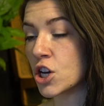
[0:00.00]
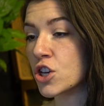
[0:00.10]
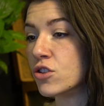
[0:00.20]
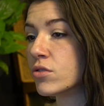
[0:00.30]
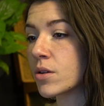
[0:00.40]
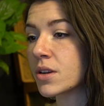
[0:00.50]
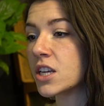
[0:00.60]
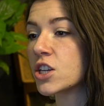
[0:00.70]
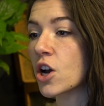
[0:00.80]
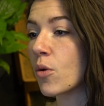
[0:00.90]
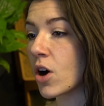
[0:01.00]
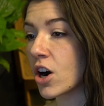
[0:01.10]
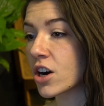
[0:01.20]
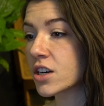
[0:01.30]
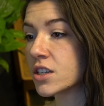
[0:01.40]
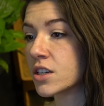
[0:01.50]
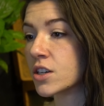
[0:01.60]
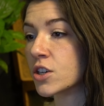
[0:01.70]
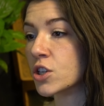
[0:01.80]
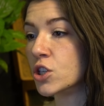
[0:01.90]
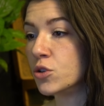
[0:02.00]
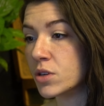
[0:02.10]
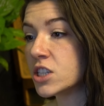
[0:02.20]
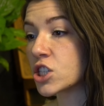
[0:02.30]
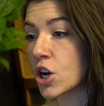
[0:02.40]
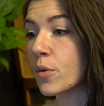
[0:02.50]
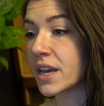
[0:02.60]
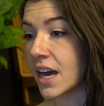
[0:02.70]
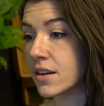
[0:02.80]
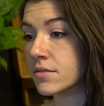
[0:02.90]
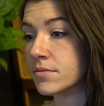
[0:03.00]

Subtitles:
You don't need to go hard. You need to go again.